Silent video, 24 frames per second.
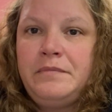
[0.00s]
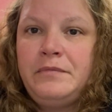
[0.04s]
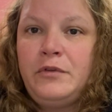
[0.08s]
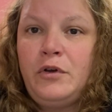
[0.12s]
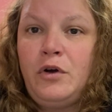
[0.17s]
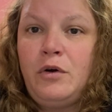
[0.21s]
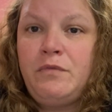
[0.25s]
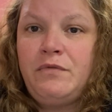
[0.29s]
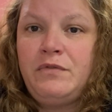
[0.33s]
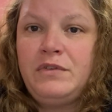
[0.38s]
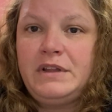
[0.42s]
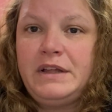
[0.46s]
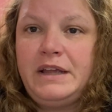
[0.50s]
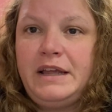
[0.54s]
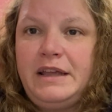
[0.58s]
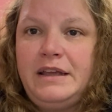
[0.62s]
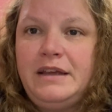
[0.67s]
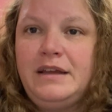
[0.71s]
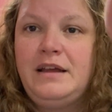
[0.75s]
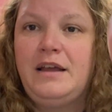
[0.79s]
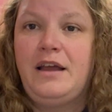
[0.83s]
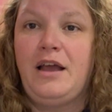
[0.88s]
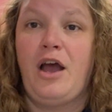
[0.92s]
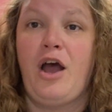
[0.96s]
hopefully
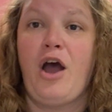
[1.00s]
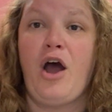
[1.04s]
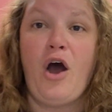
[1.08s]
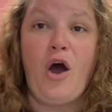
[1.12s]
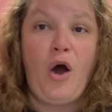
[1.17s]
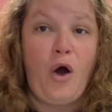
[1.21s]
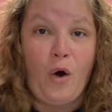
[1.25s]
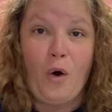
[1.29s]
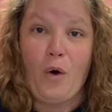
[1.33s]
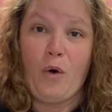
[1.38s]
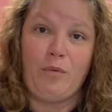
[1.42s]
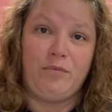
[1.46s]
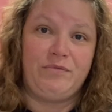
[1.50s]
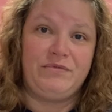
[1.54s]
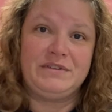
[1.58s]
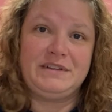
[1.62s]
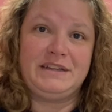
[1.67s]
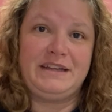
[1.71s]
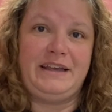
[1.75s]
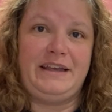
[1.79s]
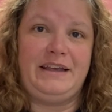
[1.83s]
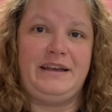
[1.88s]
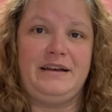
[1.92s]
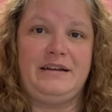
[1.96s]

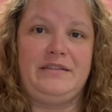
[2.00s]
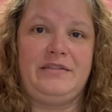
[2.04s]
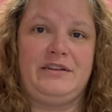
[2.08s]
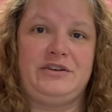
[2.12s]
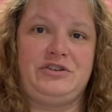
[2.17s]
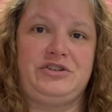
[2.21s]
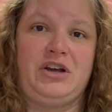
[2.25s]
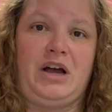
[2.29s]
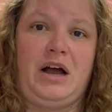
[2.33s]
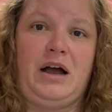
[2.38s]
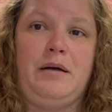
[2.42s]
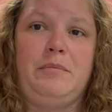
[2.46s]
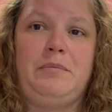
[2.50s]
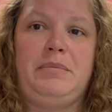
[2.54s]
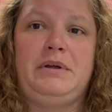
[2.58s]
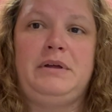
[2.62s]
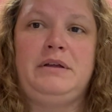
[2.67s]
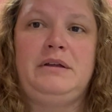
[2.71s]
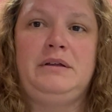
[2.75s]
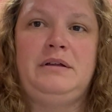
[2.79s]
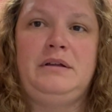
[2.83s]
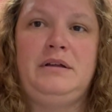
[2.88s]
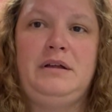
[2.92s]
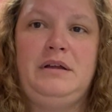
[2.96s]
the shop.
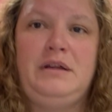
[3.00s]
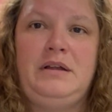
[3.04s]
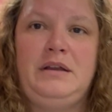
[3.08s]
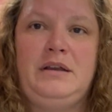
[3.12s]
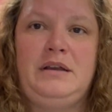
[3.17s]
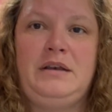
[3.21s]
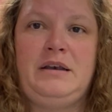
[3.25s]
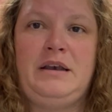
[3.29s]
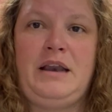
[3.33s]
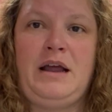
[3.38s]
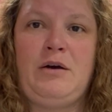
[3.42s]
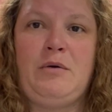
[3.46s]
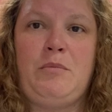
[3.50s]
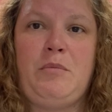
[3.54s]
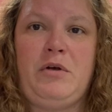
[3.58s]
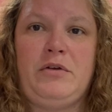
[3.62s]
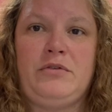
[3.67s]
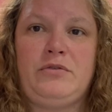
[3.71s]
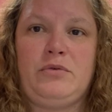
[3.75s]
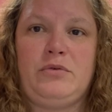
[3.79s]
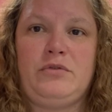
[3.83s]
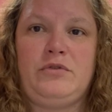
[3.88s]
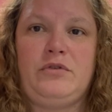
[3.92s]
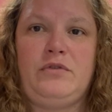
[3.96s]
Now I'm all
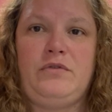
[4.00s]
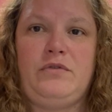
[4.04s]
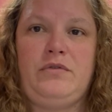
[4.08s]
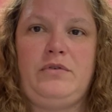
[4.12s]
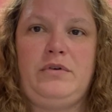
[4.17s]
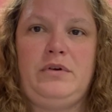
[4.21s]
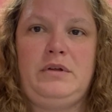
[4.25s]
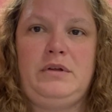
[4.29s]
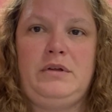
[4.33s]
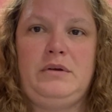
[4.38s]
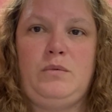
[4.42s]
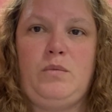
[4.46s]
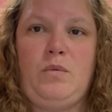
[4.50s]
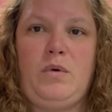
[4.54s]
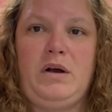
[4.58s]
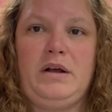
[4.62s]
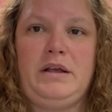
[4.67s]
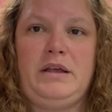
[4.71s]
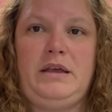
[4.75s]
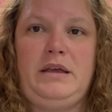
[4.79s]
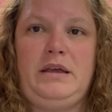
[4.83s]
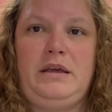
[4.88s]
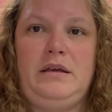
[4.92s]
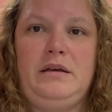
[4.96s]
sorts of
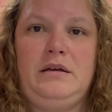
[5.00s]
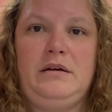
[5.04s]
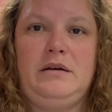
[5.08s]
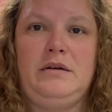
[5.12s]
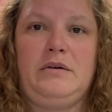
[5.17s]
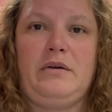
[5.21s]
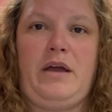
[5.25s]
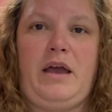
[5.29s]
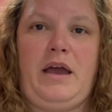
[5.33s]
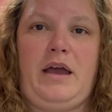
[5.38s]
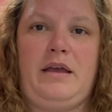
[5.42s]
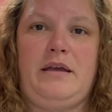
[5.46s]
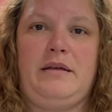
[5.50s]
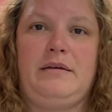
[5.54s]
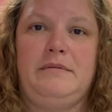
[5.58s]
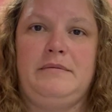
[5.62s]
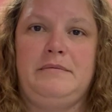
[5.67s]
wonky, okay.